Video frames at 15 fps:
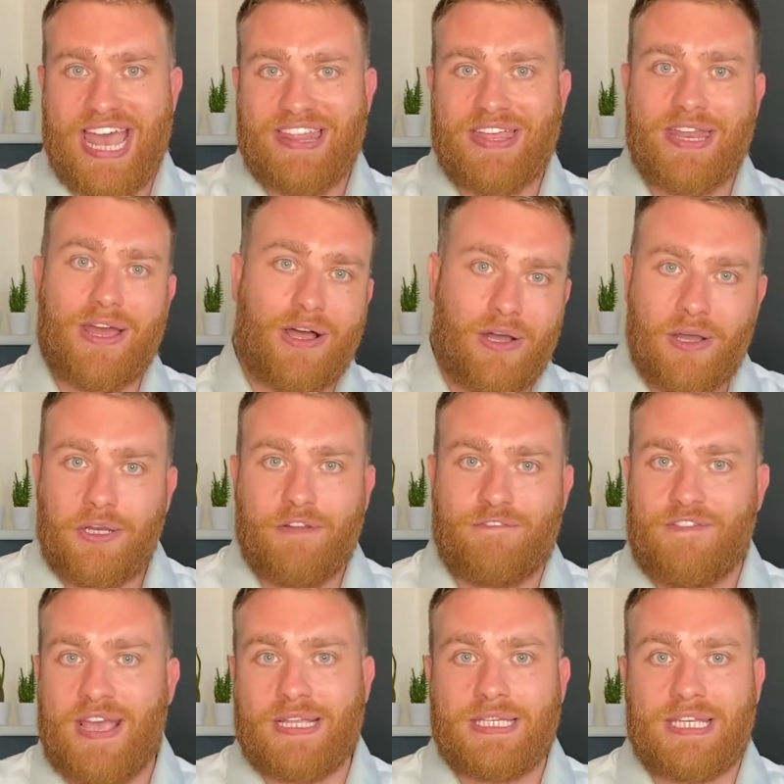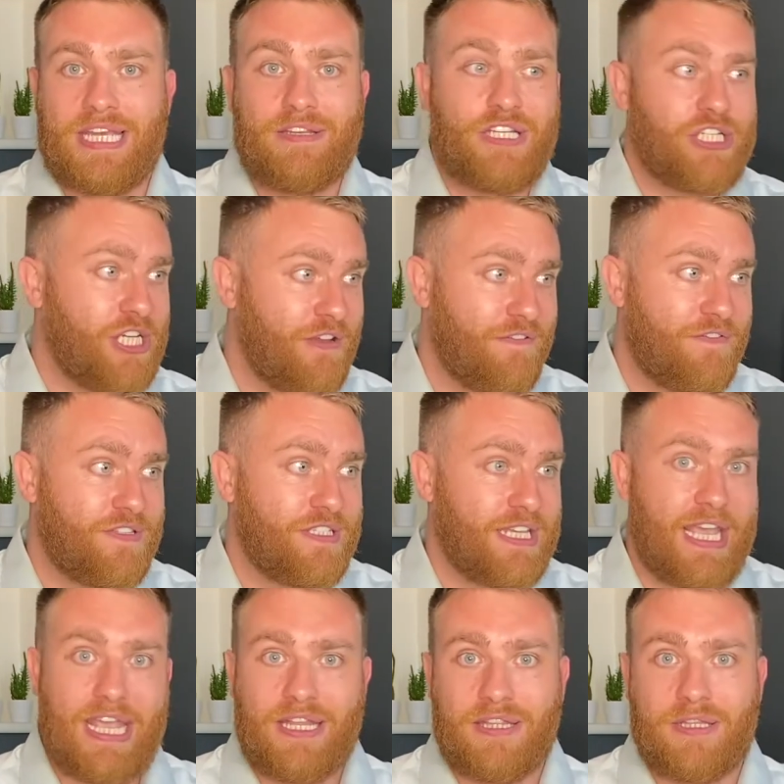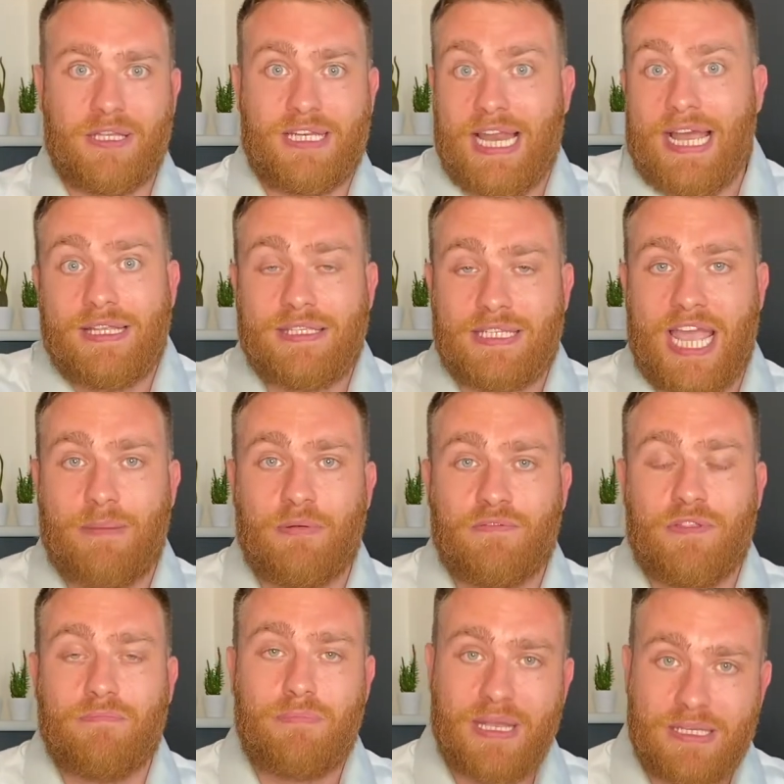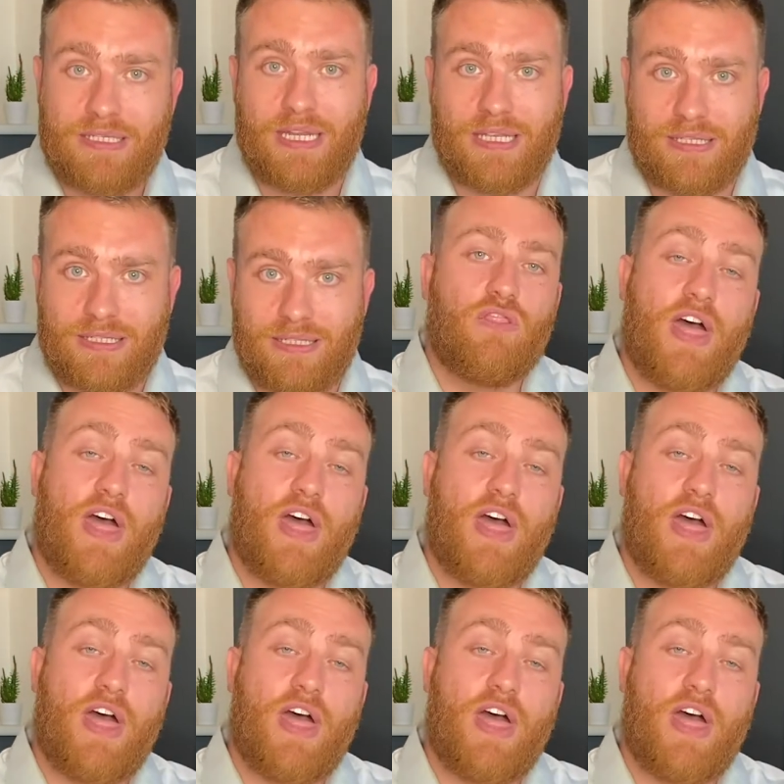that aren't affected in shifts in the landscape of the business.